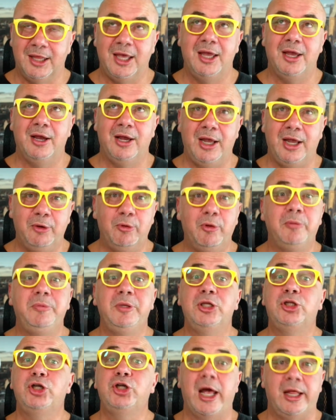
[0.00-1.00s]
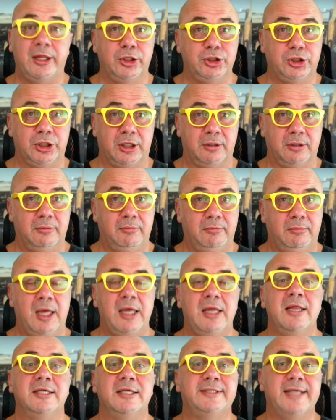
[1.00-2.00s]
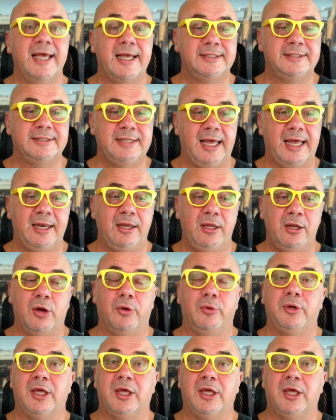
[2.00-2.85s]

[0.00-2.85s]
it will be challenging in the sense that,